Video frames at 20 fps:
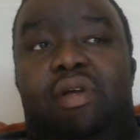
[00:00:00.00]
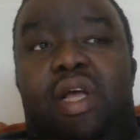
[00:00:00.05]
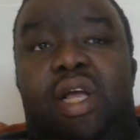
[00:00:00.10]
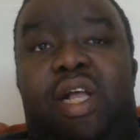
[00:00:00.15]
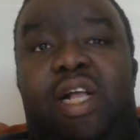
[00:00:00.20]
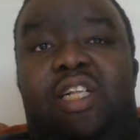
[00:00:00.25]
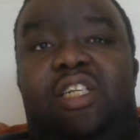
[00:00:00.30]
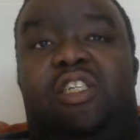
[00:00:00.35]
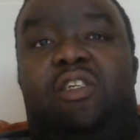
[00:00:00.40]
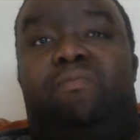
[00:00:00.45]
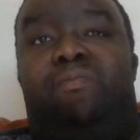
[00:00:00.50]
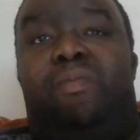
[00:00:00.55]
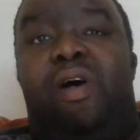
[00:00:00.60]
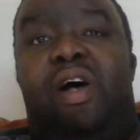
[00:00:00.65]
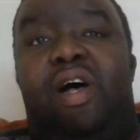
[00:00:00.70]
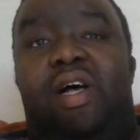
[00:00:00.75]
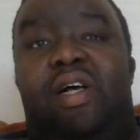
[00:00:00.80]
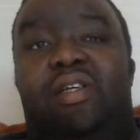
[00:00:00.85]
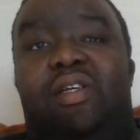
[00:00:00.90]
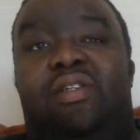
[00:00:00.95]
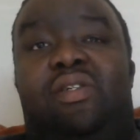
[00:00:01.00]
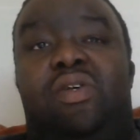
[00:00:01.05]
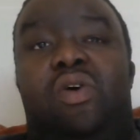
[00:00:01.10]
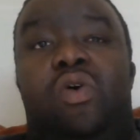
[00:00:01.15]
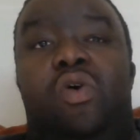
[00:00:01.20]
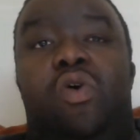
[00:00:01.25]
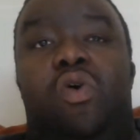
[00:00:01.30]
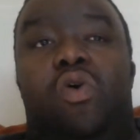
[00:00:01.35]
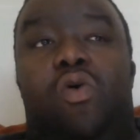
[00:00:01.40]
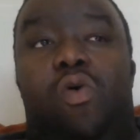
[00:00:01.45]
against Spurs,
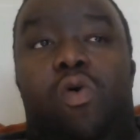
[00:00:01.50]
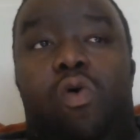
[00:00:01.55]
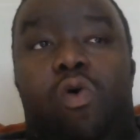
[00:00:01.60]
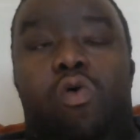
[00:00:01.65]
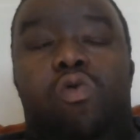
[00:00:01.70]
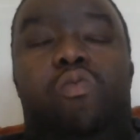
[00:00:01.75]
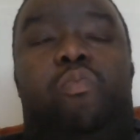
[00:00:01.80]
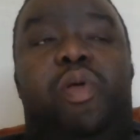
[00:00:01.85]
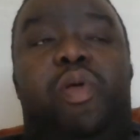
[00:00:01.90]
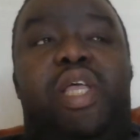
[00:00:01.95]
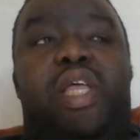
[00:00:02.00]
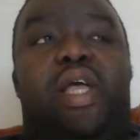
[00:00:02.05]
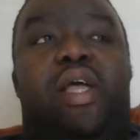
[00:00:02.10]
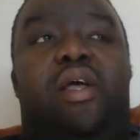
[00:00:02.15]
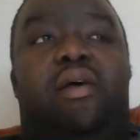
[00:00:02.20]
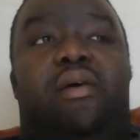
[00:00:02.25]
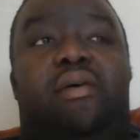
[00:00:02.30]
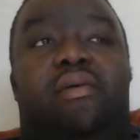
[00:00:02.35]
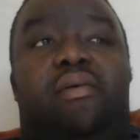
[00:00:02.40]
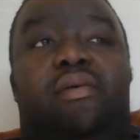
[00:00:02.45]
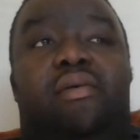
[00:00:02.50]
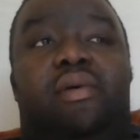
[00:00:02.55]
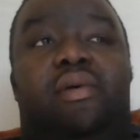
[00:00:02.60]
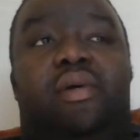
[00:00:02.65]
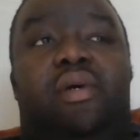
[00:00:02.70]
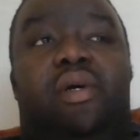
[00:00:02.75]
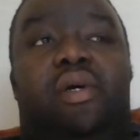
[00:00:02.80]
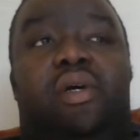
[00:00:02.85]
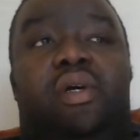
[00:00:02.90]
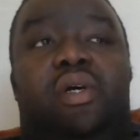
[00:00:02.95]
albeit
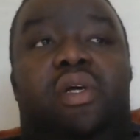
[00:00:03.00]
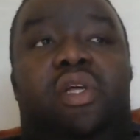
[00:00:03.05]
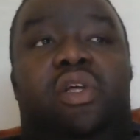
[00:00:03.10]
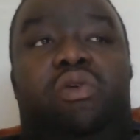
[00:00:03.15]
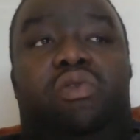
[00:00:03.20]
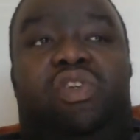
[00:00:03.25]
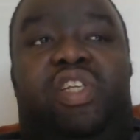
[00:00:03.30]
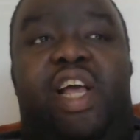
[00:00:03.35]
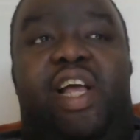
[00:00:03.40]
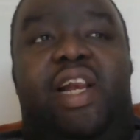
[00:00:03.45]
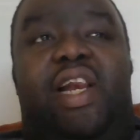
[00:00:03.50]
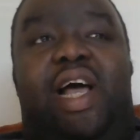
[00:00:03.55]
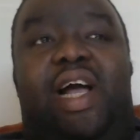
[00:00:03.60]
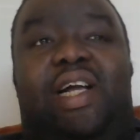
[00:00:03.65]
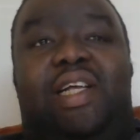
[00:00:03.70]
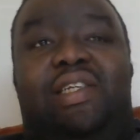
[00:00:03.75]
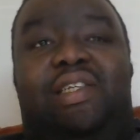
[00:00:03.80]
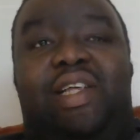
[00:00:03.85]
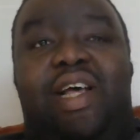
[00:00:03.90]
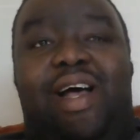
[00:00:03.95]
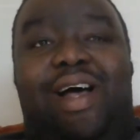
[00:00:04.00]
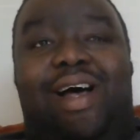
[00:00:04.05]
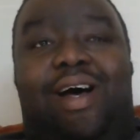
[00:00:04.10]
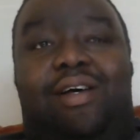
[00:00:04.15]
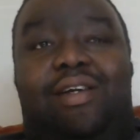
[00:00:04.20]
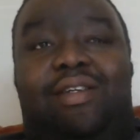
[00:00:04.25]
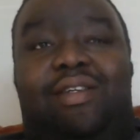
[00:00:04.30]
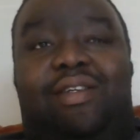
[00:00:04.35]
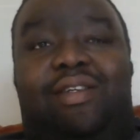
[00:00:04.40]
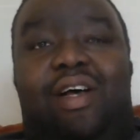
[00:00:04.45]
you'll take Lacazette out
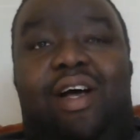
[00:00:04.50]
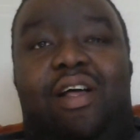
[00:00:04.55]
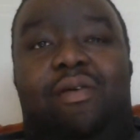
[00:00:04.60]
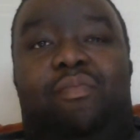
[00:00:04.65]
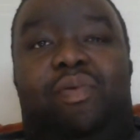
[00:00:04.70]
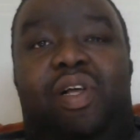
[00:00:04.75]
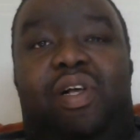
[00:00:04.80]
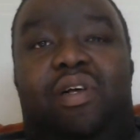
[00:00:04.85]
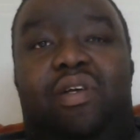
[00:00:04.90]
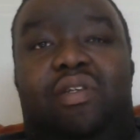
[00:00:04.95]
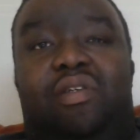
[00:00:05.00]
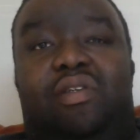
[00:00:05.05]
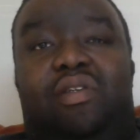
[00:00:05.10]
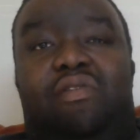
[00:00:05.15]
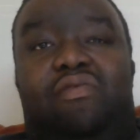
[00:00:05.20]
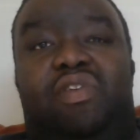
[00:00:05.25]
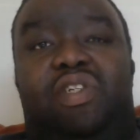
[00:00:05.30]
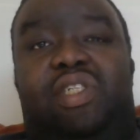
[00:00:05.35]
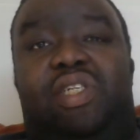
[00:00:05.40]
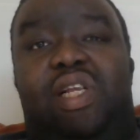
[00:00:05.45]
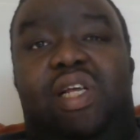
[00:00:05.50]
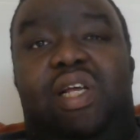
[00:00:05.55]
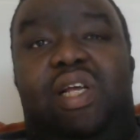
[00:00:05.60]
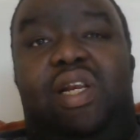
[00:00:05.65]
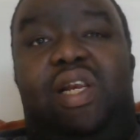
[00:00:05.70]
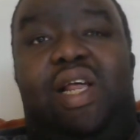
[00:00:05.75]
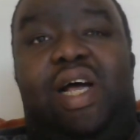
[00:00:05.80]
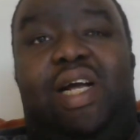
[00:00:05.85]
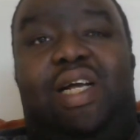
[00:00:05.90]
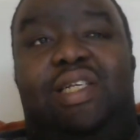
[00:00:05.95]
of the side because obviously
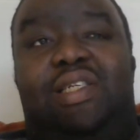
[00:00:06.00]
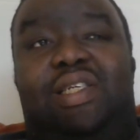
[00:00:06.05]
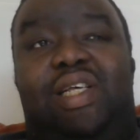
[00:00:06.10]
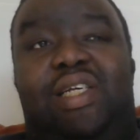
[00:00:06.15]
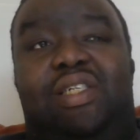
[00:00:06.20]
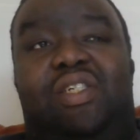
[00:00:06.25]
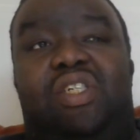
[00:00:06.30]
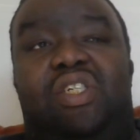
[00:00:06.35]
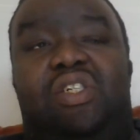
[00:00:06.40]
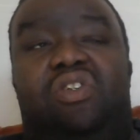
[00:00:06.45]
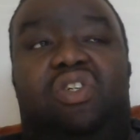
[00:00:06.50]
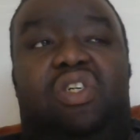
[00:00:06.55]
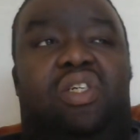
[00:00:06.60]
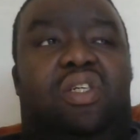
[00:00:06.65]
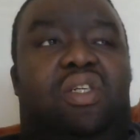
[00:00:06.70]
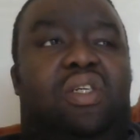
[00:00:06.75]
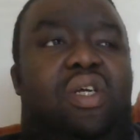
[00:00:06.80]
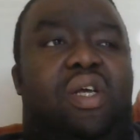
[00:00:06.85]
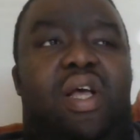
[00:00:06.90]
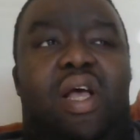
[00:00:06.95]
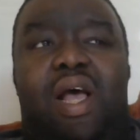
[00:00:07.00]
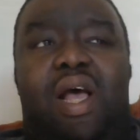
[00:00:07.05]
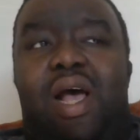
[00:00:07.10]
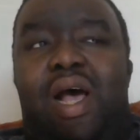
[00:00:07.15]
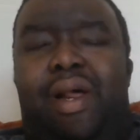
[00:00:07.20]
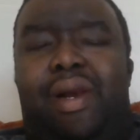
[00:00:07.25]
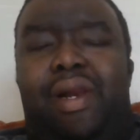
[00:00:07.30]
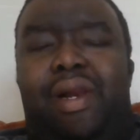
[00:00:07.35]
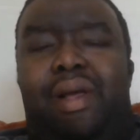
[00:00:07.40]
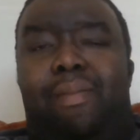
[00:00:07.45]
Lacazette's injured.
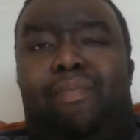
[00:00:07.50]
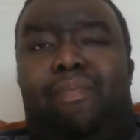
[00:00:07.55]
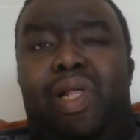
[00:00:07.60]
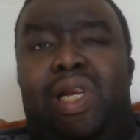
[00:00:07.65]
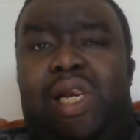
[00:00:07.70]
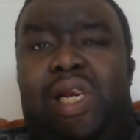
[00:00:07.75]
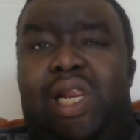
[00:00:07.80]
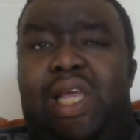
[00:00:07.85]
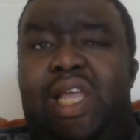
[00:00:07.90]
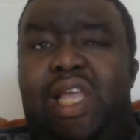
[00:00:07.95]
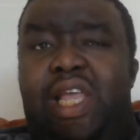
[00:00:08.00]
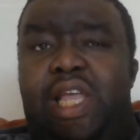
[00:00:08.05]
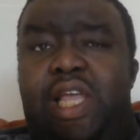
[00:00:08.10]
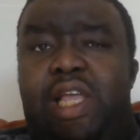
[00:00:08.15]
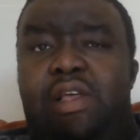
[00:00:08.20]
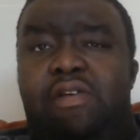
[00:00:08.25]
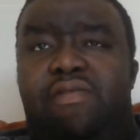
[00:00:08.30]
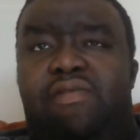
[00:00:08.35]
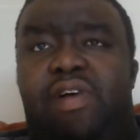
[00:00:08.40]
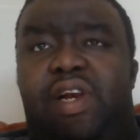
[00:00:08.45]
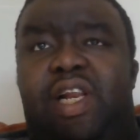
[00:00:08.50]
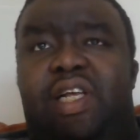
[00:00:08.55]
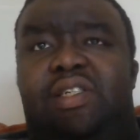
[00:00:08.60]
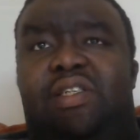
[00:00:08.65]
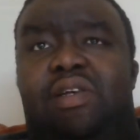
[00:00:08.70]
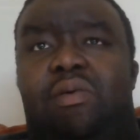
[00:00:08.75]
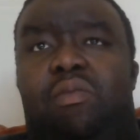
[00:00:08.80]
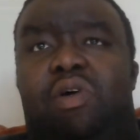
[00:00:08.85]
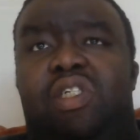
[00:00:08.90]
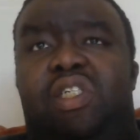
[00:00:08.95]
And I believe, unless
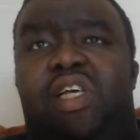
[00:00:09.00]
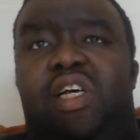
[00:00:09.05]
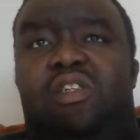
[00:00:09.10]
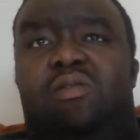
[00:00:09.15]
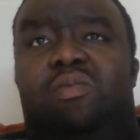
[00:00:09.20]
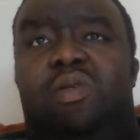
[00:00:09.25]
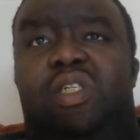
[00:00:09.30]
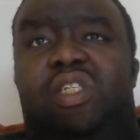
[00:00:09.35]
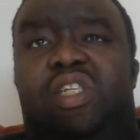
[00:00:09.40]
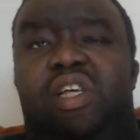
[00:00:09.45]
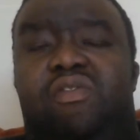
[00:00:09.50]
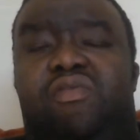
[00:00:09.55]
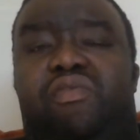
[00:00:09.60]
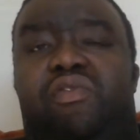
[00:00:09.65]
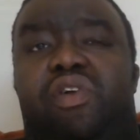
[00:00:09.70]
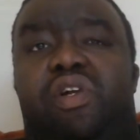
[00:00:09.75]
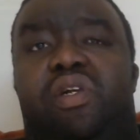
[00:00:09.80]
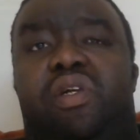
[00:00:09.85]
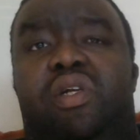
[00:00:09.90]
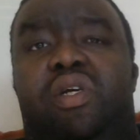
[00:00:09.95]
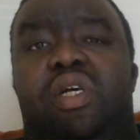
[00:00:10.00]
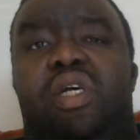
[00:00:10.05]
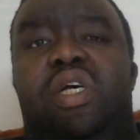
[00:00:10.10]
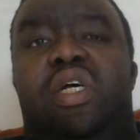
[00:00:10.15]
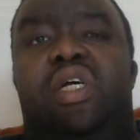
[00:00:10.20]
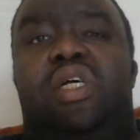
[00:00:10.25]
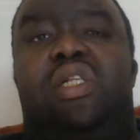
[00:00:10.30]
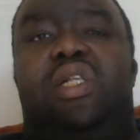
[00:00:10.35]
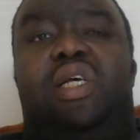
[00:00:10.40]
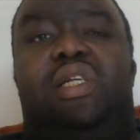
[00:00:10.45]
someone tells me different,
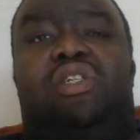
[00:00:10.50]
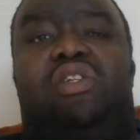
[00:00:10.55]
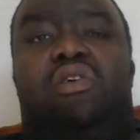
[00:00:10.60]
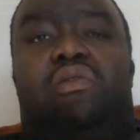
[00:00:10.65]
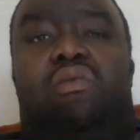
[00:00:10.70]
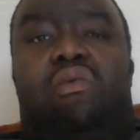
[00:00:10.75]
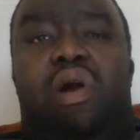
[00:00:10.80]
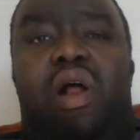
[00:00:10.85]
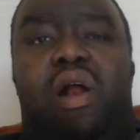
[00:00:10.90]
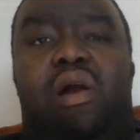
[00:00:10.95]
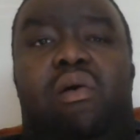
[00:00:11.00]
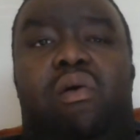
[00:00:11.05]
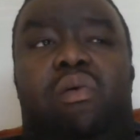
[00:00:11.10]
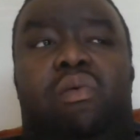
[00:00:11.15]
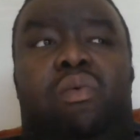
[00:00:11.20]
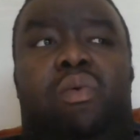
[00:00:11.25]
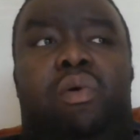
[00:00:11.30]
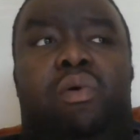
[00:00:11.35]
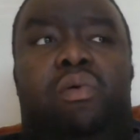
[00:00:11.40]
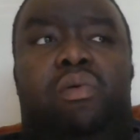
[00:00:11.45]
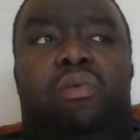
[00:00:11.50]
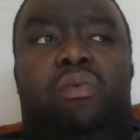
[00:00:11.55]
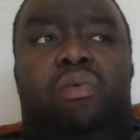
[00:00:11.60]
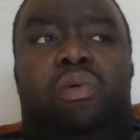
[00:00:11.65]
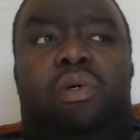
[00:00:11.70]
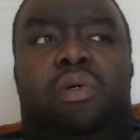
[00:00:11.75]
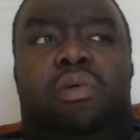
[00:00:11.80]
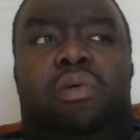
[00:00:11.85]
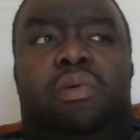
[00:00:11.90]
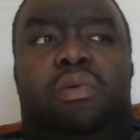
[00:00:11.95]
that Torreira
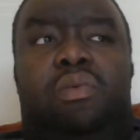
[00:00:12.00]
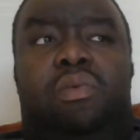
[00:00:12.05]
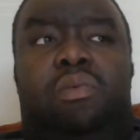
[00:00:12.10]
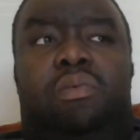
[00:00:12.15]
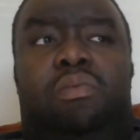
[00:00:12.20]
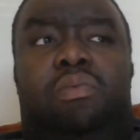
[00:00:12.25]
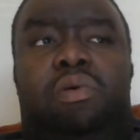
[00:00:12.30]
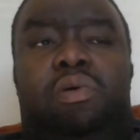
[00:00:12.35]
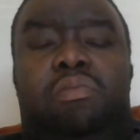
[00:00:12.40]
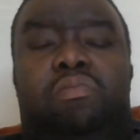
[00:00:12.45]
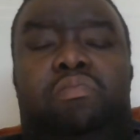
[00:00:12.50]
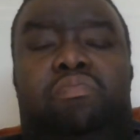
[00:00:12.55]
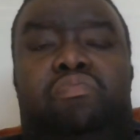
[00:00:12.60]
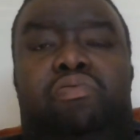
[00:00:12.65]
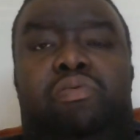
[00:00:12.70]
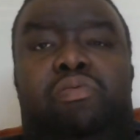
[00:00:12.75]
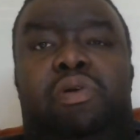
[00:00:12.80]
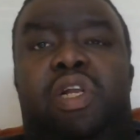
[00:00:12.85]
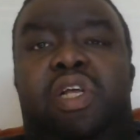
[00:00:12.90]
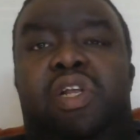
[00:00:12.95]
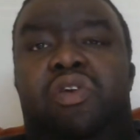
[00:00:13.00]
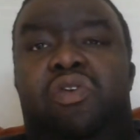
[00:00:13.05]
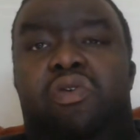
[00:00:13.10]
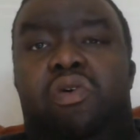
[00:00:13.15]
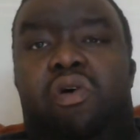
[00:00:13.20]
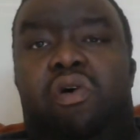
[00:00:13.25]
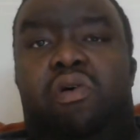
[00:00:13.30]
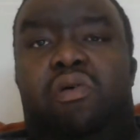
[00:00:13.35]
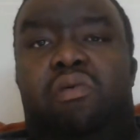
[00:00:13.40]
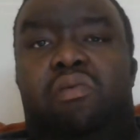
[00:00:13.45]
will probably
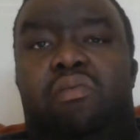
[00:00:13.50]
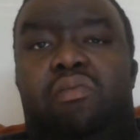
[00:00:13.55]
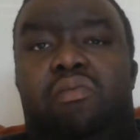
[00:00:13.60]
not